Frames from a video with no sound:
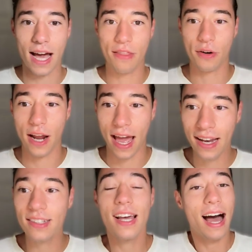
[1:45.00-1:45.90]
other
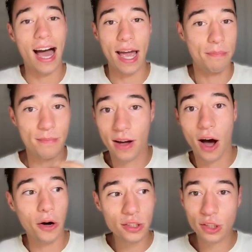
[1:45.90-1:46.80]
hand, I'm
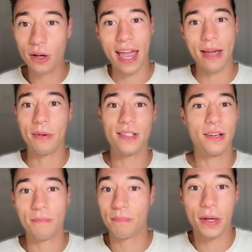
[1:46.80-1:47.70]
also able to
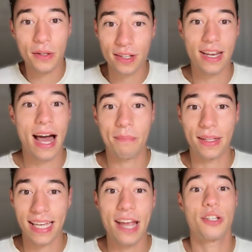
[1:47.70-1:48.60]
build an
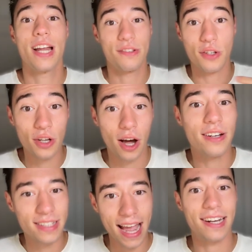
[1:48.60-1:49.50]
application as a non
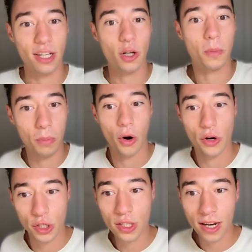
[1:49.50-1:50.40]
technical
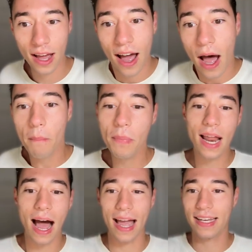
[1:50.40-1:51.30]
person, but
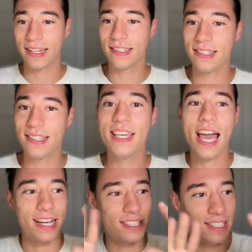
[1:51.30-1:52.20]
I can see
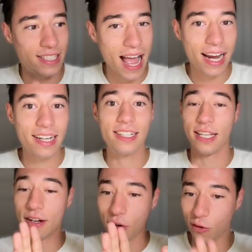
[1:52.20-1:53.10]

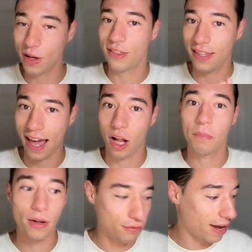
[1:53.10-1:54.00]
exactly with the help
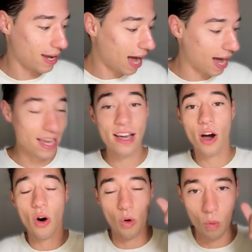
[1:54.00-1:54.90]
of AI
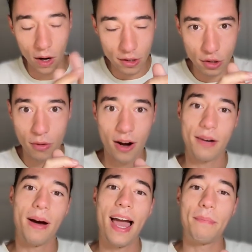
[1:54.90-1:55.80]
what's wrong in
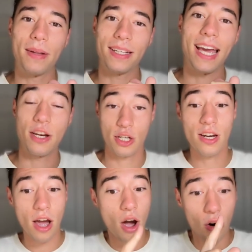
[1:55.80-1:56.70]
my application,
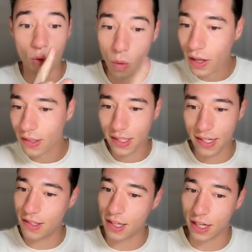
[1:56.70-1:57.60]
what's
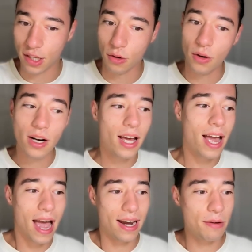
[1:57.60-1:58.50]
insecure,
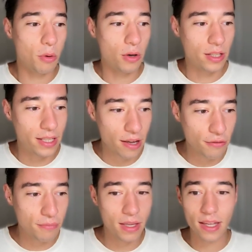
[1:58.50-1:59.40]
and it will give
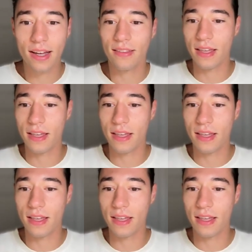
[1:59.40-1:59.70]
me the